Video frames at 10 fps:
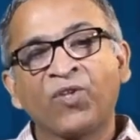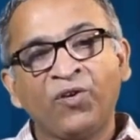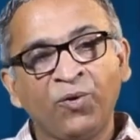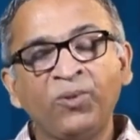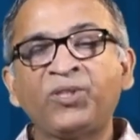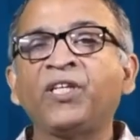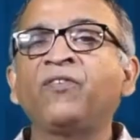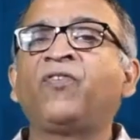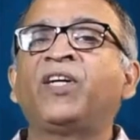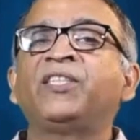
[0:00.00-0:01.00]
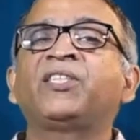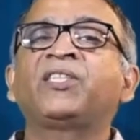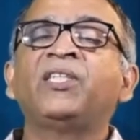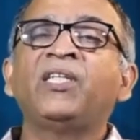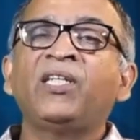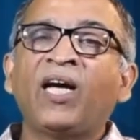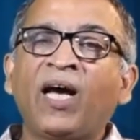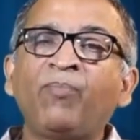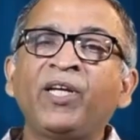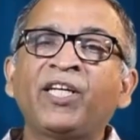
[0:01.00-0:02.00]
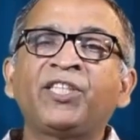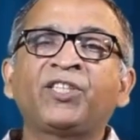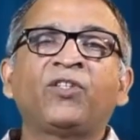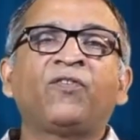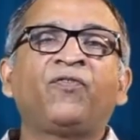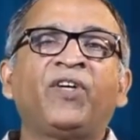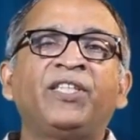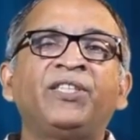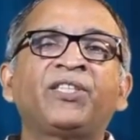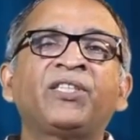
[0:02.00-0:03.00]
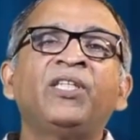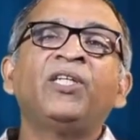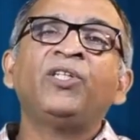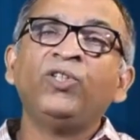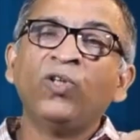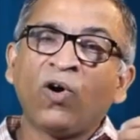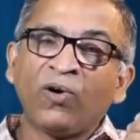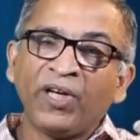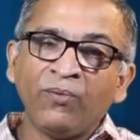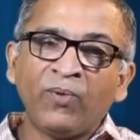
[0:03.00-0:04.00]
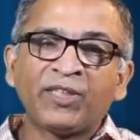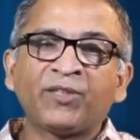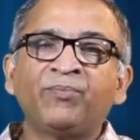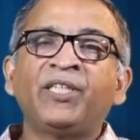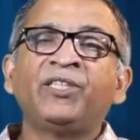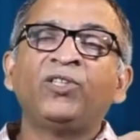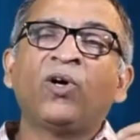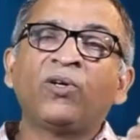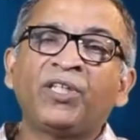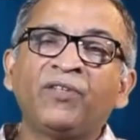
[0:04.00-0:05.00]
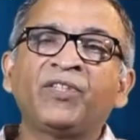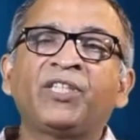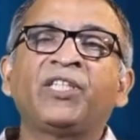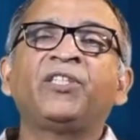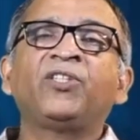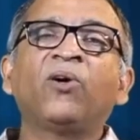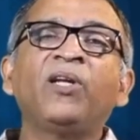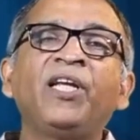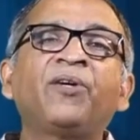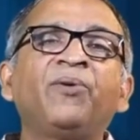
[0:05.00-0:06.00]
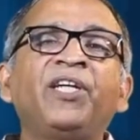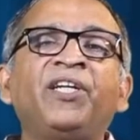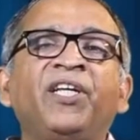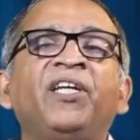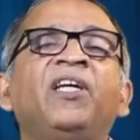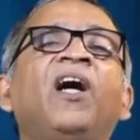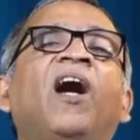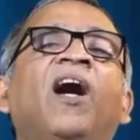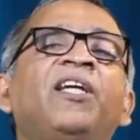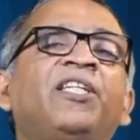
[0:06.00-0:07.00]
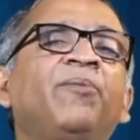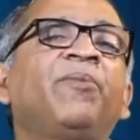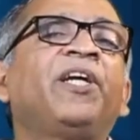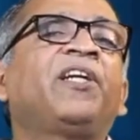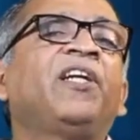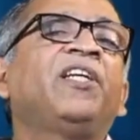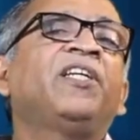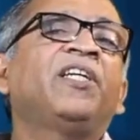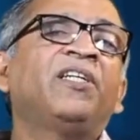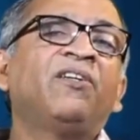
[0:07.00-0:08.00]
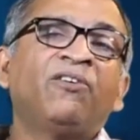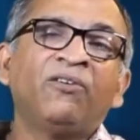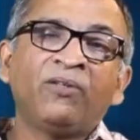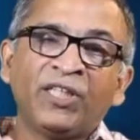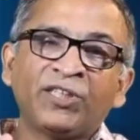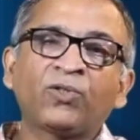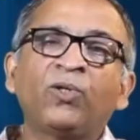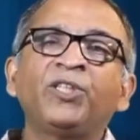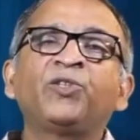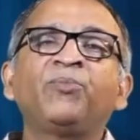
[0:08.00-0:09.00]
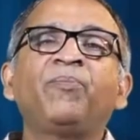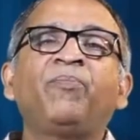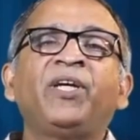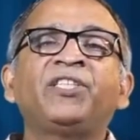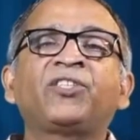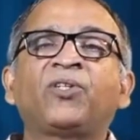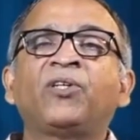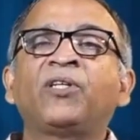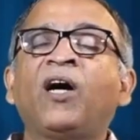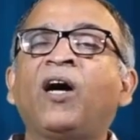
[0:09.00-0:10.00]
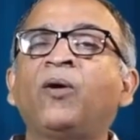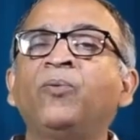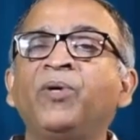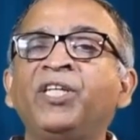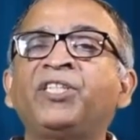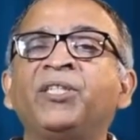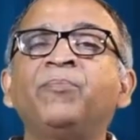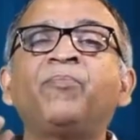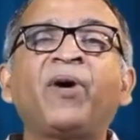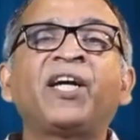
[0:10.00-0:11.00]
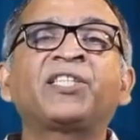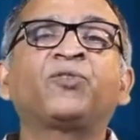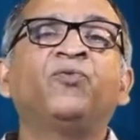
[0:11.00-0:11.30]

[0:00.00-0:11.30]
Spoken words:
using funds, application of funds, your investment, your dividend, your liquidity, ultimately is going to be based on how it impacts